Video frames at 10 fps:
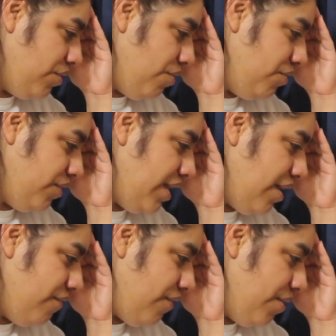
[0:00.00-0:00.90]
You don't see
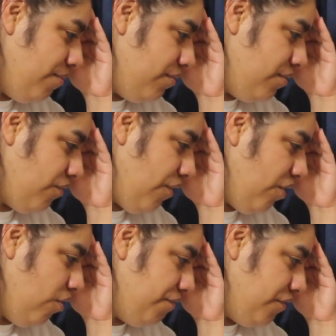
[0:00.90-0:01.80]
that very
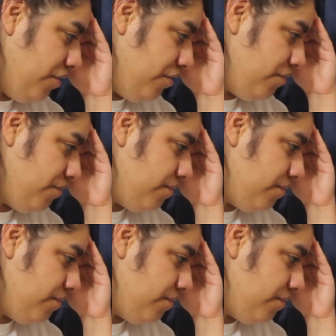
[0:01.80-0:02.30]
very often,